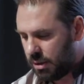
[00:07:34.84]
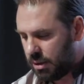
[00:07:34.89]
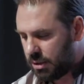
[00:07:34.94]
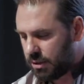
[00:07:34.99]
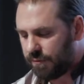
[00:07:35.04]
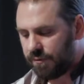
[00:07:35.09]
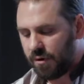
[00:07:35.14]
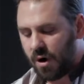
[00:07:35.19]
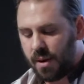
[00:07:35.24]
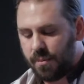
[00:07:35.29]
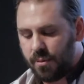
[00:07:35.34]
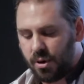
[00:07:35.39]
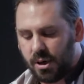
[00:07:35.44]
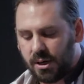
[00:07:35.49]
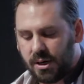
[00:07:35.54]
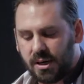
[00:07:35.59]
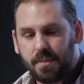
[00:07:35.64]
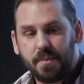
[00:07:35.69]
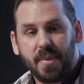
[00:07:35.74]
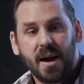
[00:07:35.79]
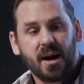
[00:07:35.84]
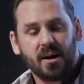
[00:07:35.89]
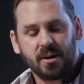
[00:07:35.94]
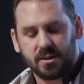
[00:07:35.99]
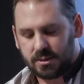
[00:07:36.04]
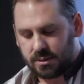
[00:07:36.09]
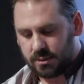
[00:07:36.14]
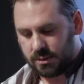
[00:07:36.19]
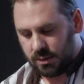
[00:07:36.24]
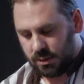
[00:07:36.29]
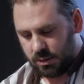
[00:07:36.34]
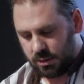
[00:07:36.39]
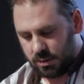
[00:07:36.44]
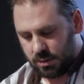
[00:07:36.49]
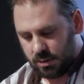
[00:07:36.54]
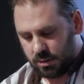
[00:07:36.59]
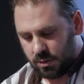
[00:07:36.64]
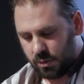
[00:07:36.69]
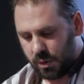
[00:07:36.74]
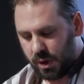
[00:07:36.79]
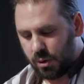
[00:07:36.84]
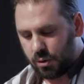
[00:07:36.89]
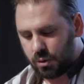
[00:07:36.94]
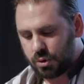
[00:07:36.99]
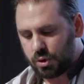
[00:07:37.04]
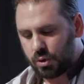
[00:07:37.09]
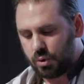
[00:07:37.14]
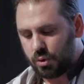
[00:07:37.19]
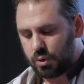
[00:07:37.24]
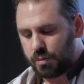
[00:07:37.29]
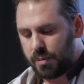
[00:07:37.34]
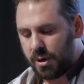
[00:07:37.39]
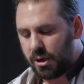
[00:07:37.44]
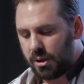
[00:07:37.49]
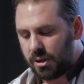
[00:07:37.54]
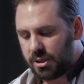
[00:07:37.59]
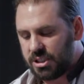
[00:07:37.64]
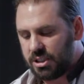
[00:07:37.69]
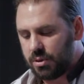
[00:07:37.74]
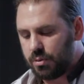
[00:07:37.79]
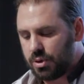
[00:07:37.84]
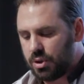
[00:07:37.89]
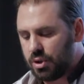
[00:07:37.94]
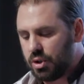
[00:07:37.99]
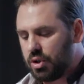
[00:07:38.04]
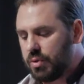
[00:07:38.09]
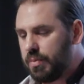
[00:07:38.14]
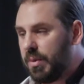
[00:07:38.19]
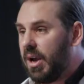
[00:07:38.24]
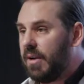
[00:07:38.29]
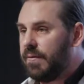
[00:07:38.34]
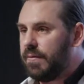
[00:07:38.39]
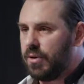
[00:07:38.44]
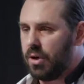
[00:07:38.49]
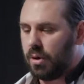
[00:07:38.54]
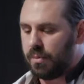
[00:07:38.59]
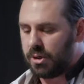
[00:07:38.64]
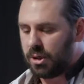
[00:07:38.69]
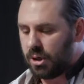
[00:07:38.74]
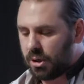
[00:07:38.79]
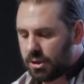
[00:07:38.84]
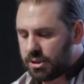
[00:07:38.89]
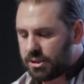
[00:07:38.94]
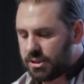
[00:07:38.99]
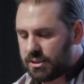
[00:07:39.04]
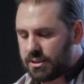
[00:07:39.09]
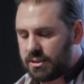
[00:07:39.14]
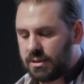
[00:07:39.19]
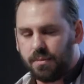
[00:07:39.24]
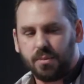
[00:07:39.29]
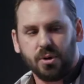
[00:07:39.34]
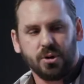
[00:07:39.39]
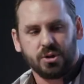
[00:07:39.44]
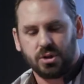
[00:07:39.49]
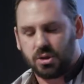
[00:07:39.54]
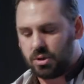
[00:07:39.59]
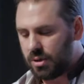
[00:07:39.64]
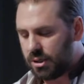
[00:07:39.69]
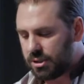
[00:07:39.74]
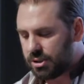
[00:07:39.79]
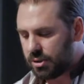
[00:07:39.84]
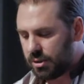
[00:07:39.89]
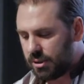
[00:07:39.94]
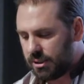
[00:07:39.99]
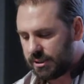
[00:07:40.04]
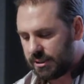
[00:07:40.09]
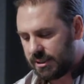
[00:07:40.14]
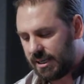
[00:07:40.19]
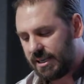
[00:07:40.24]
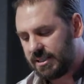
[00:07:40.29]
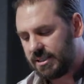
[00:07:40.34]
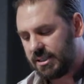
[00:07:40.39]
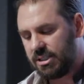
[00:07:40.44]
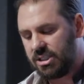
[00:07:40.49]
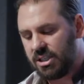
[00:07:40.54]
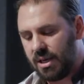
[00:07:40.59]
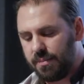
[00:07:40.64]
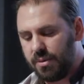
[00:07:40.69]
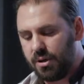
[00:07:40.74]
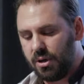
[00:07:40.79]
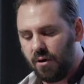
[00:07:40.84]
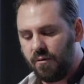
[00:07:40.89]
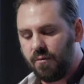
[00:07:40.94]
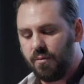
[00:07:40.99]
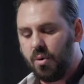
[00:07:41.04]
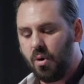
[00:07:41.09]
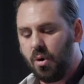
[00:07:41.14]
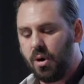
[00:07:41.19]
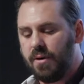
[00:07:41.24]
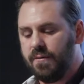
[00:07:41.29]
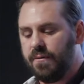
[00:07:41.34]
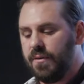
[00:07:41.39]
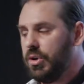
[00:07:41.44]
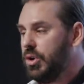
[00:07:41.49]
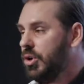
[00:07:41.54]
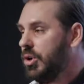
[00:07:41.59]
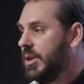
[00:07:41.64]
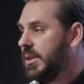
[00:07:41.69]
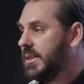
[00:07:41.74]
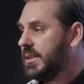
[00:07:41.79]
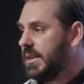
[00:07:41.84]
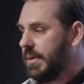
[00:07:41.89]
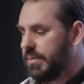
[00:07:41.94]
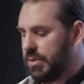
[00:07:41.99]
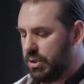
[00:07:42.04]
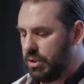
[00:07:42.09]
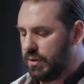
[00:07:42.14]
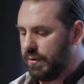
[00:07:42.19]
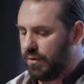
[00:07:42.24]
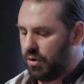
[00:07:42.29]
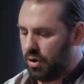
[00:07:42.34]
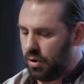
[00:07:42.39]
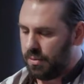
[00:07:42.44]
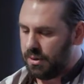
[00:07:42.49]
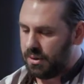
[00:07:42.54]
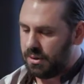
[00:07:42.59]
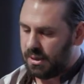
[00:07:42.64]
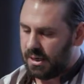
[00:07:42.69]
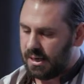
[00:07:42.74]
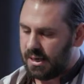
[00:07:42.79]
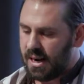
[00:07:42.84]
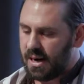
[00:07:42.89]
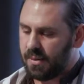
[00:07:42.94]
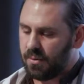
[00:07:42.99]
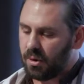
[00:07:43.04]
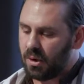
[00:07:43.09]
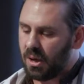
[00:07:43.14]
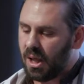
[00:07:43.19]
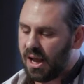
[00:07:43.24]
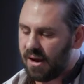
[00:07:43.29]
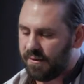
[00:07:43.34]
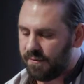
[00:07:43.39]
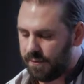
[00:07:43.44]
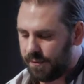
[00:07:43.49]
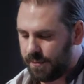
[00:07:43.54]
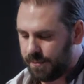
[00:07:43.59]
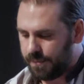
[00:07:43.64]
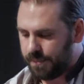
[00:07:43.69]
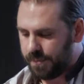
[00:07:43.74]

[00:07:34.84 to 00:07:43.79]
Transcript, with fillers: to Freiburg and Paris, where Uexküll's biology was used by phenomenologists and post-structuralists as a jumping-off point for new conceptions of human and animal life.